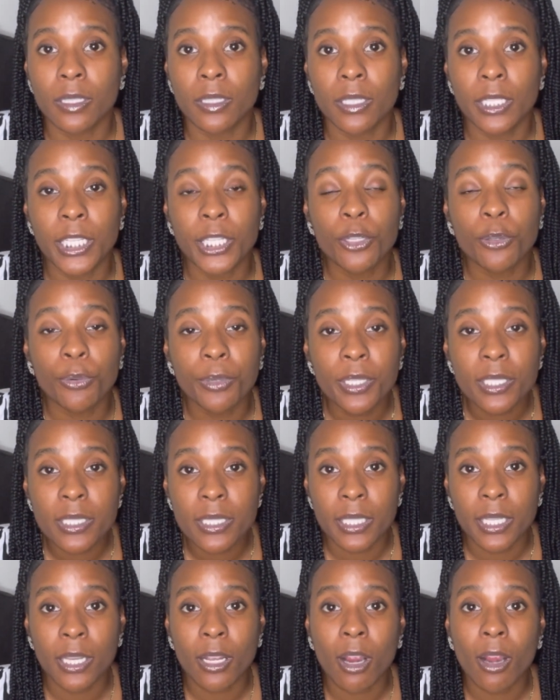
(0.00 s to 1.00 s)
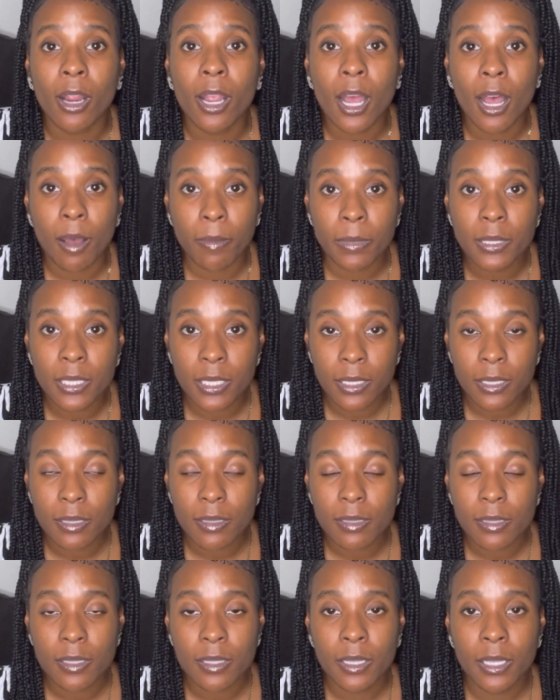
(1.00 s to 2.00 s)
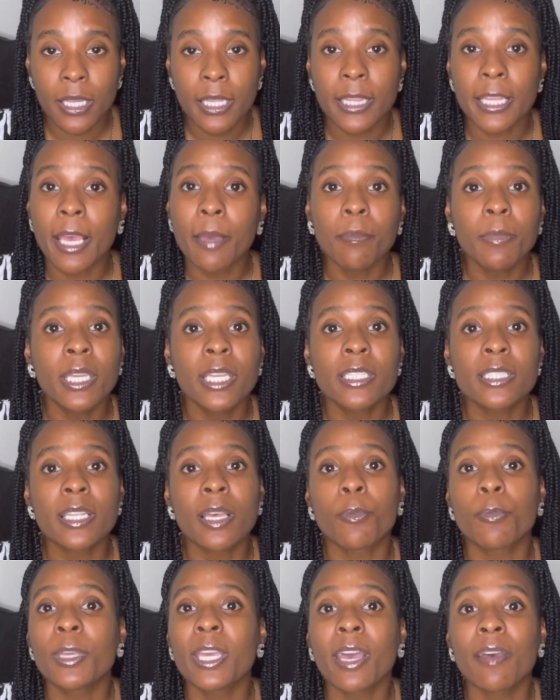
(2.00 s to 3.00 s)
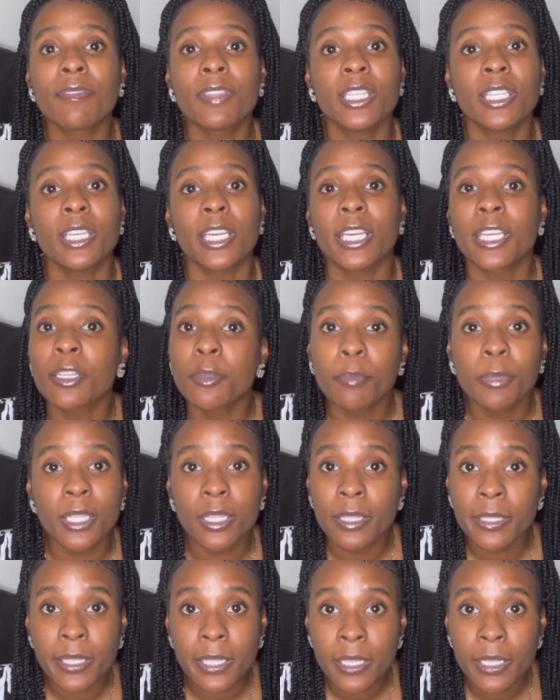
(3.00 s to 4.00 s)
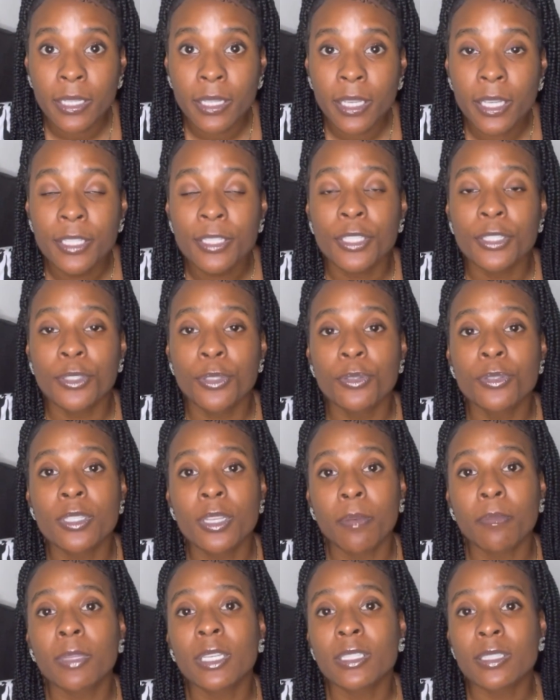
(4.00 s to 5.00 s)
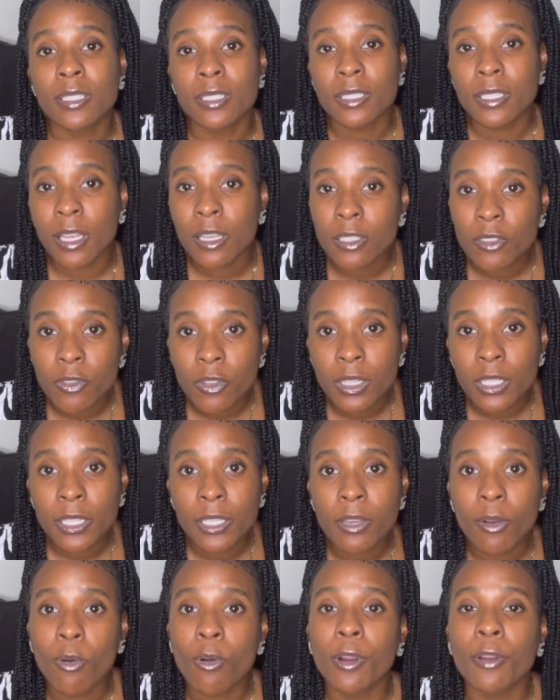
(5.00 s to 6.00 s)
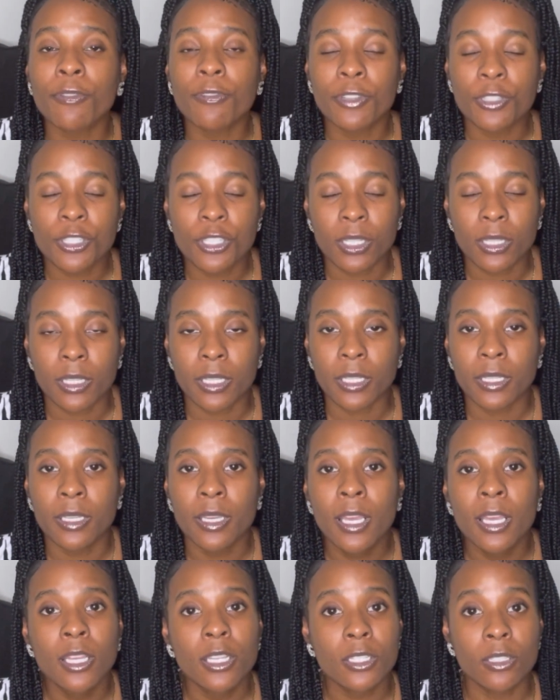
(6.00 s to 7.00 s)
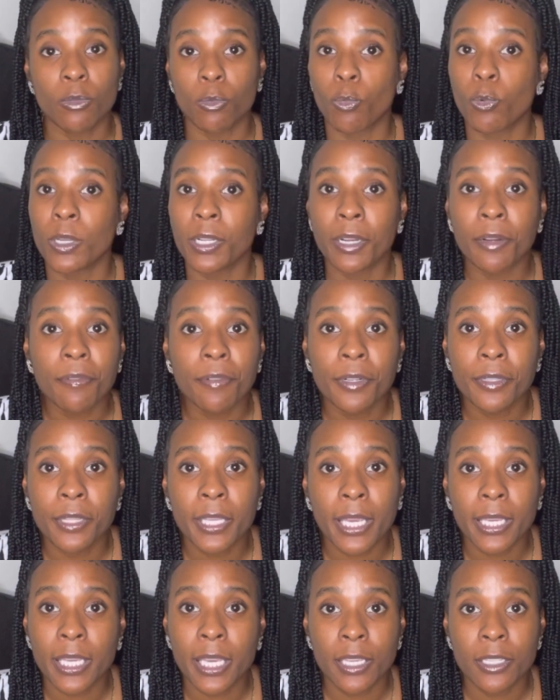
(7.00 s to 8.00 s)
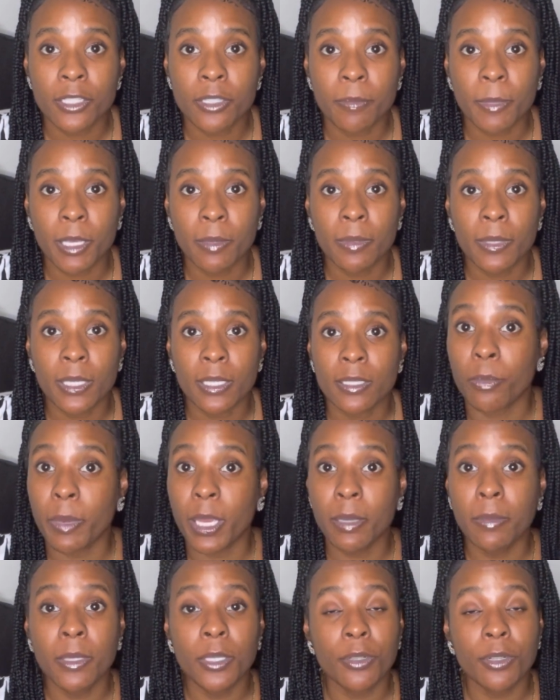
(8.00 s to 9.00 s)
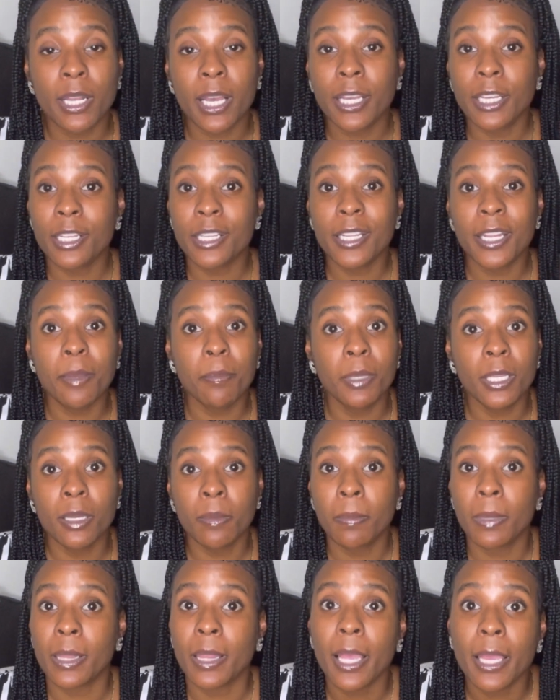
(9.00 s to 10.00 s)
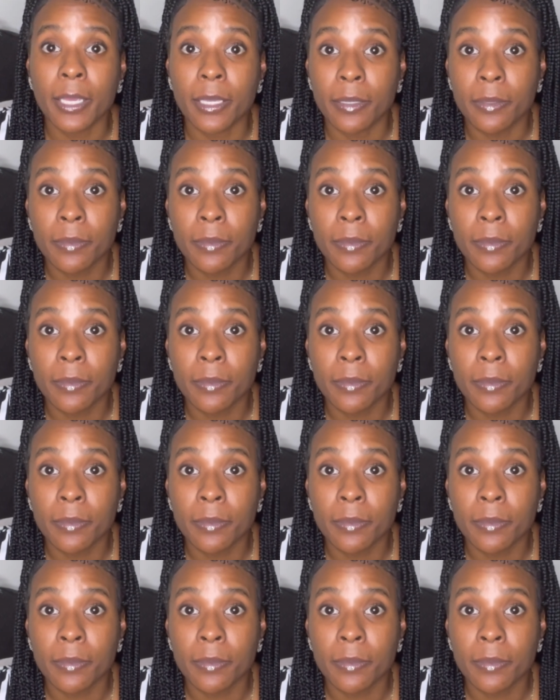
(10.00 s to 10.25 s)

decreasing our competence, that means that we have the inability to do something successfully or efficiently, whatever that case may be. Maybe you're not good at being polite.